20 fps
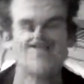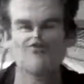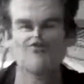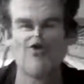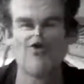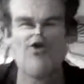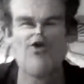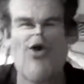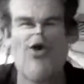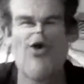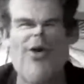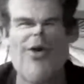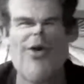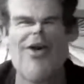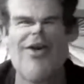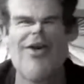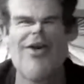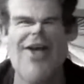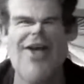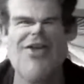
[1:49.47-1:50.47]
it's like, no,
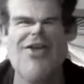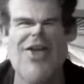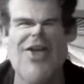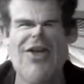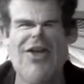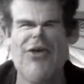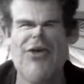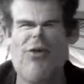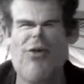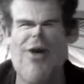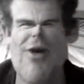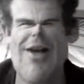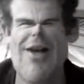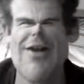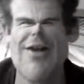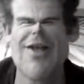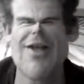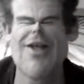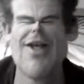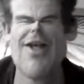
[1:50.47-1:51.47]
Natasha, here's the
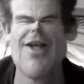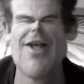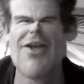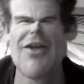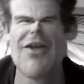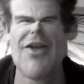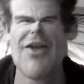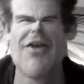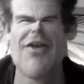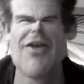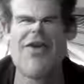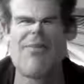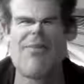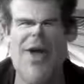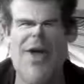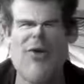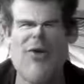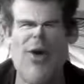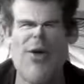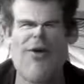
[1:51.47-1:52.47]
reality. You did the
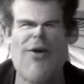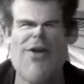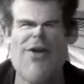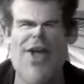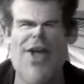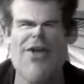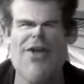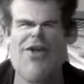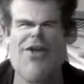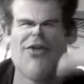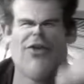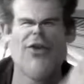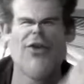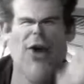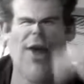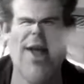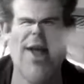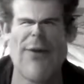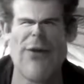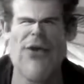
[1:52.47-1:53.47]
B12 injections, you
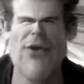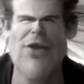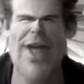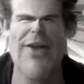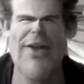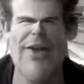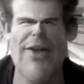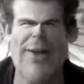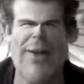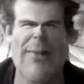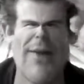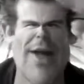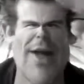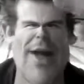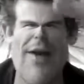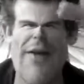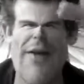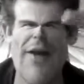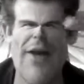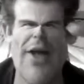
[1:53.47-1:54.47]
got levels jacked up,
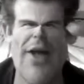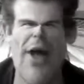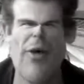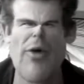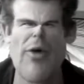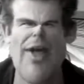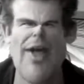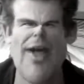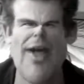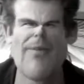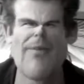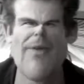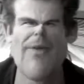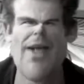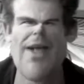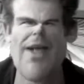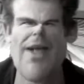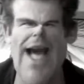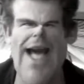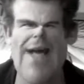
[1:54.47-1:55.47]
they're going down.
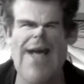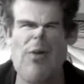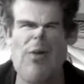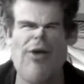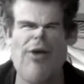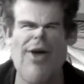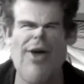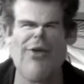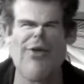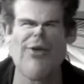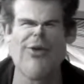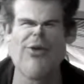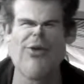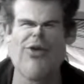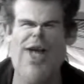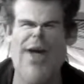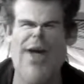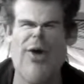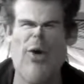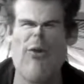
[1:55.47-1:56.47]
Animal products do
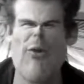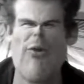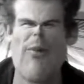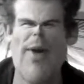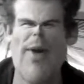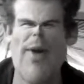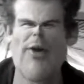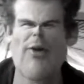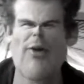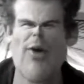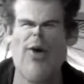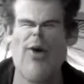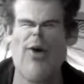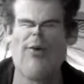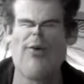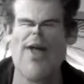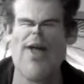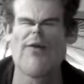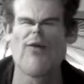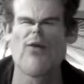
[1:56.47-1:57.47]
jack all for
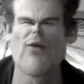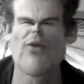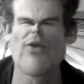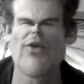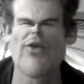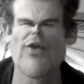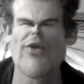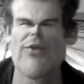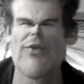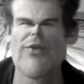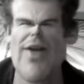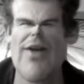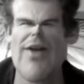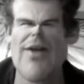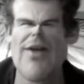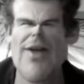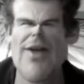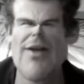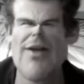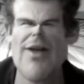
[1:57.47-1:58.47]
B12 levels, because if they
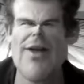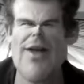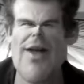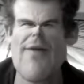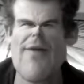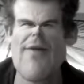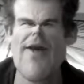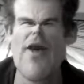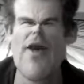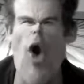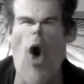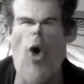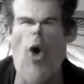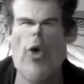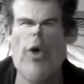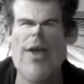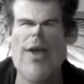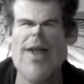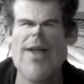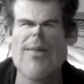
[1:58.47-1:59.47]
did, then
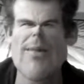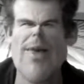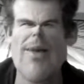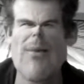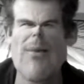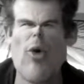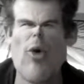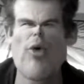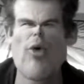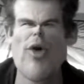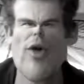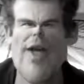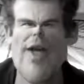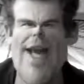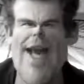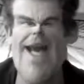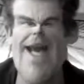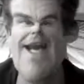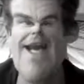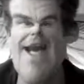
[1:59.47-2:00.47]
only people who
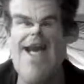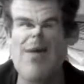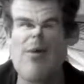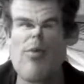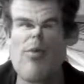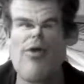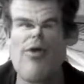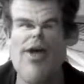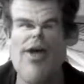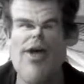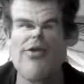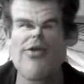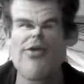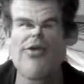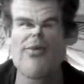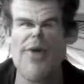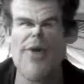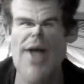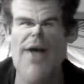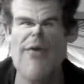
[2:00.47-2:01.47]
didn't eat animal
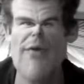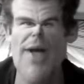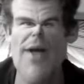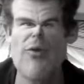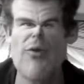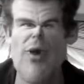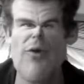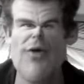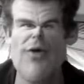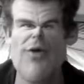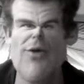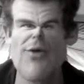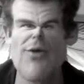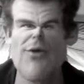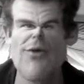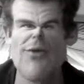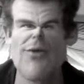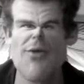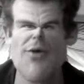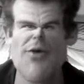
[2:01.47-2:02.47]
products would have B12
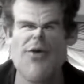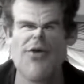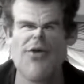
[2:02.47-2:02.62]
issues, which